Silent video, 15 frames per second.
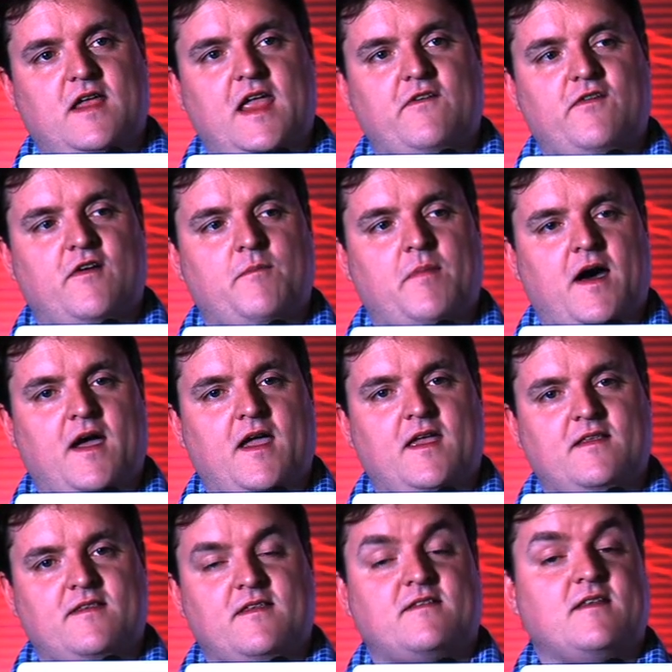either by
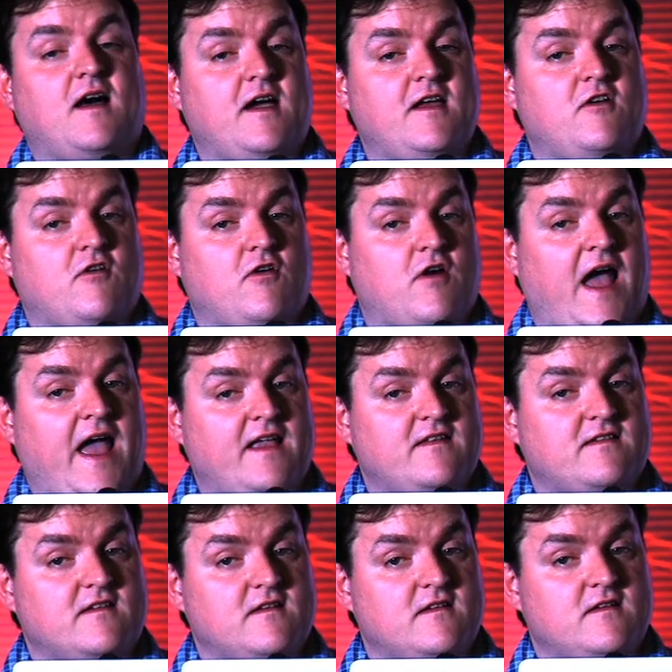design or
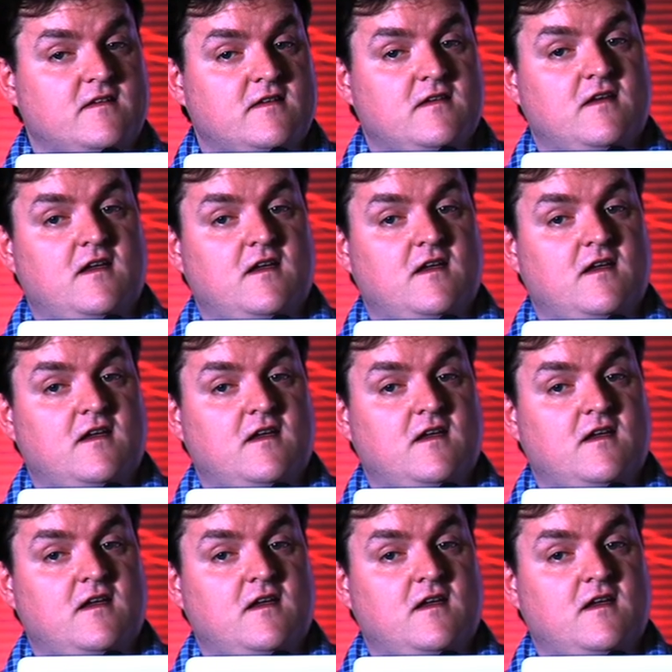accident,